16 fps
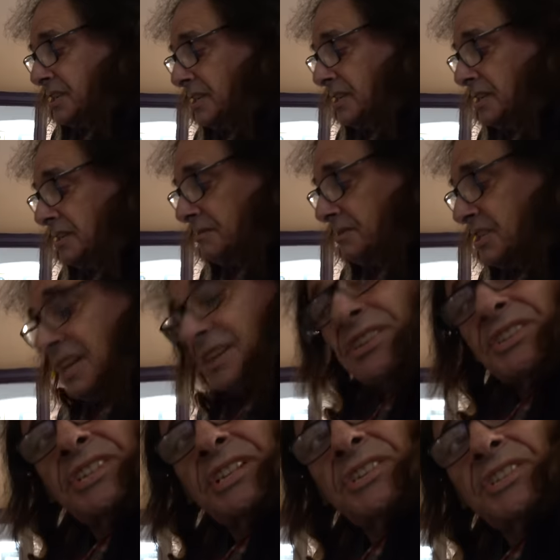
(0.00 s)
uh,
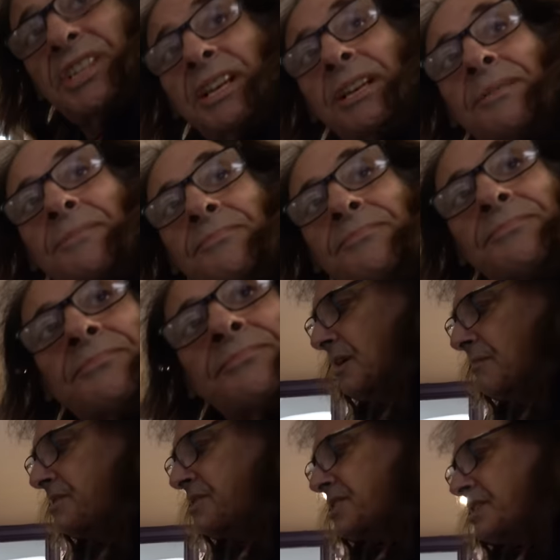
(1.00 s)
10cc.
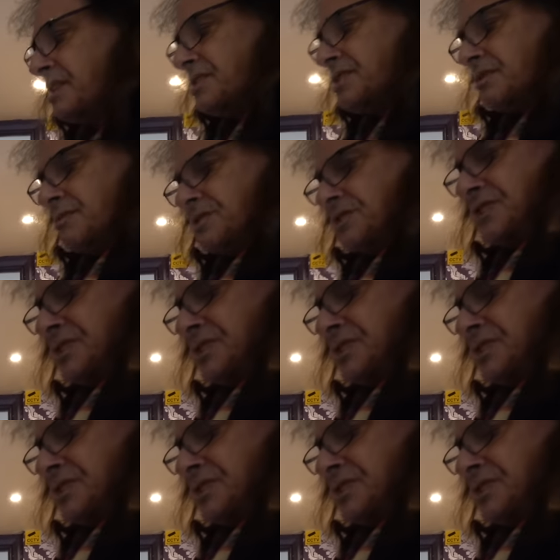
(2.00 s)
Ramases, who was a